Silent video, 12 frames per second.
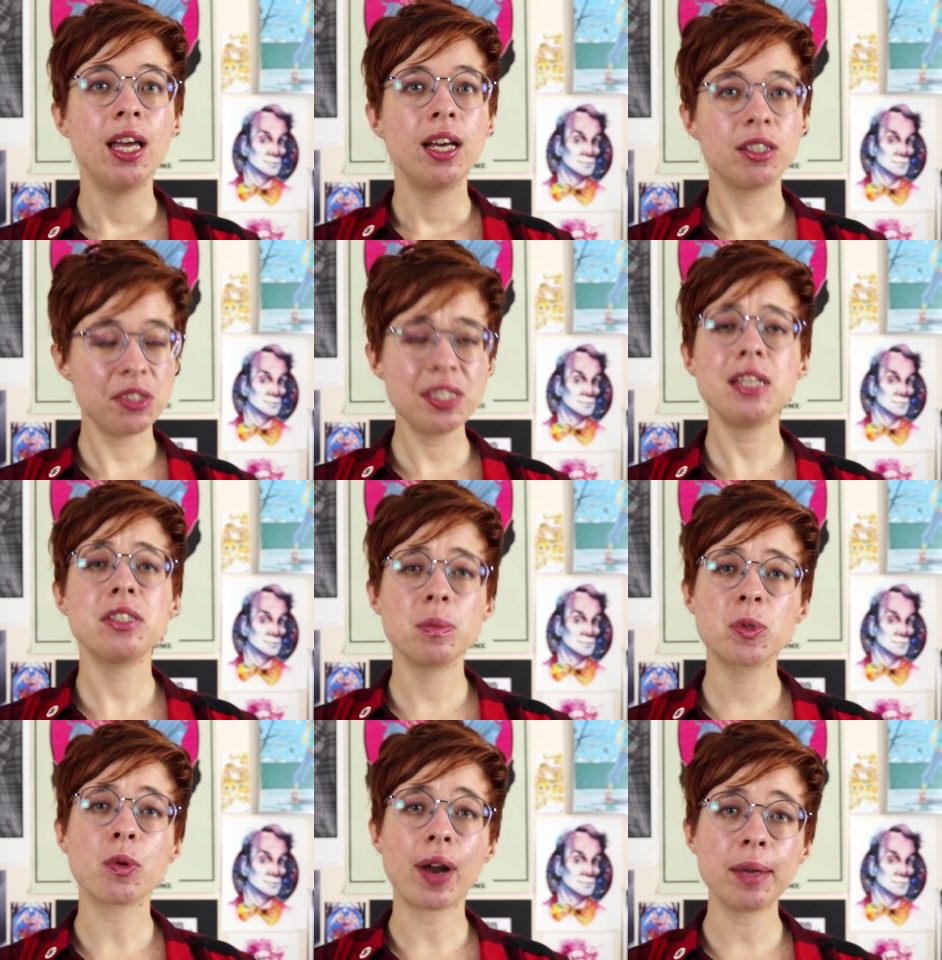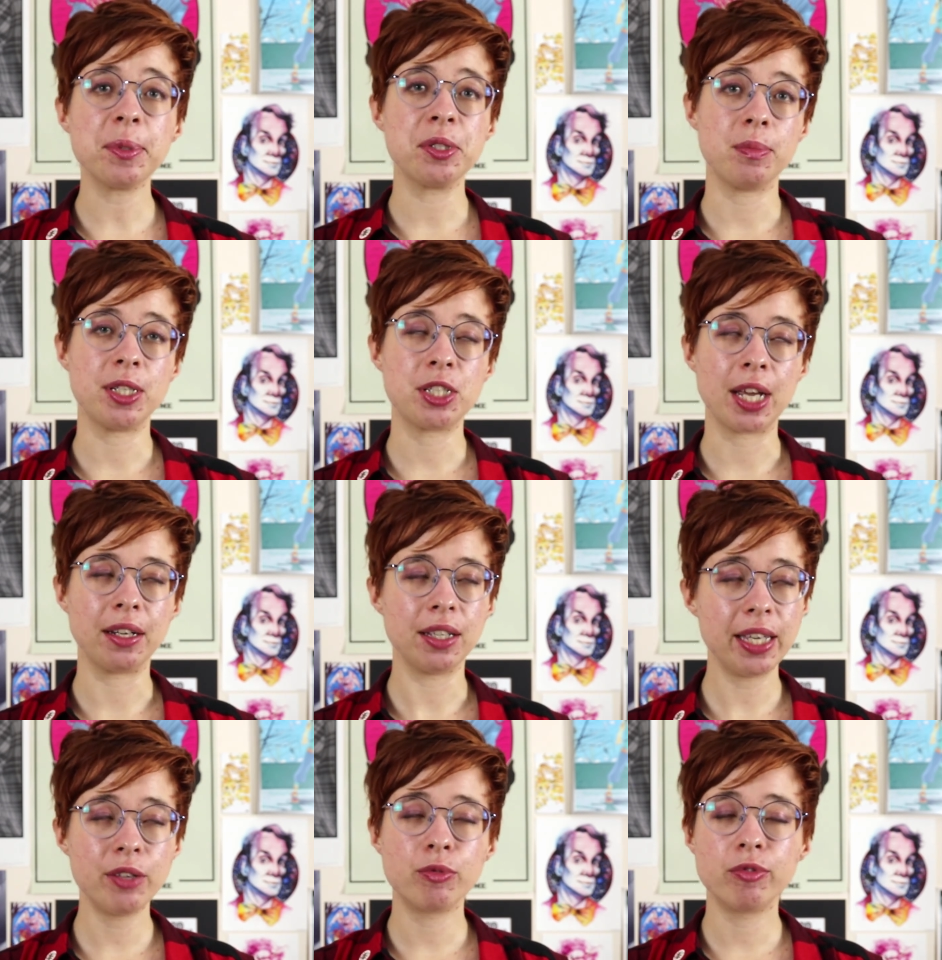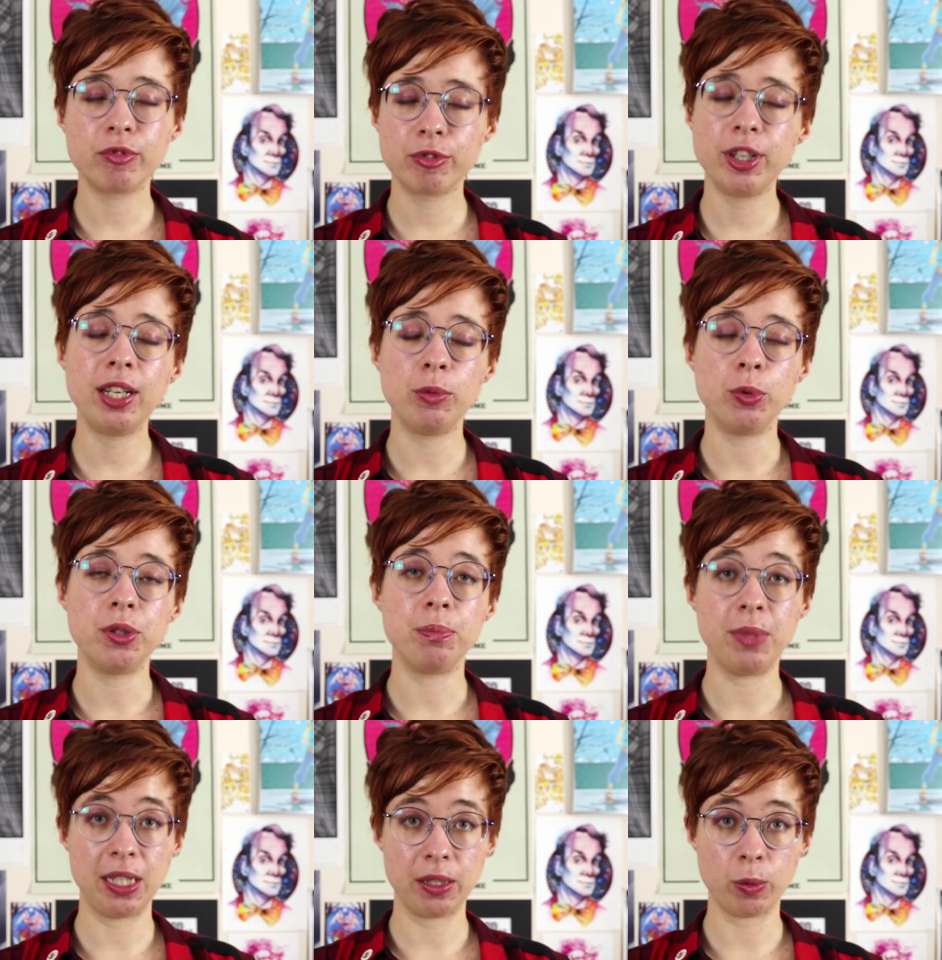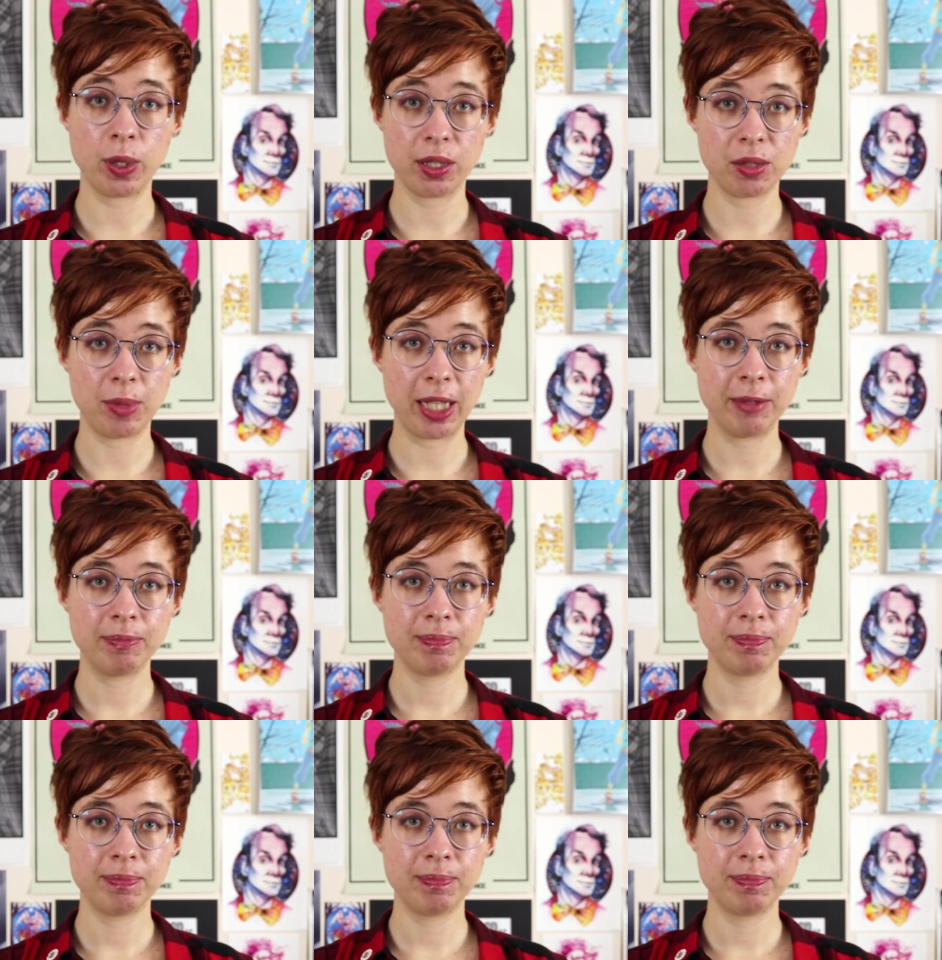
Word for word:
Speaker 1: consider subscribing to my channel, it really would mean the world to me.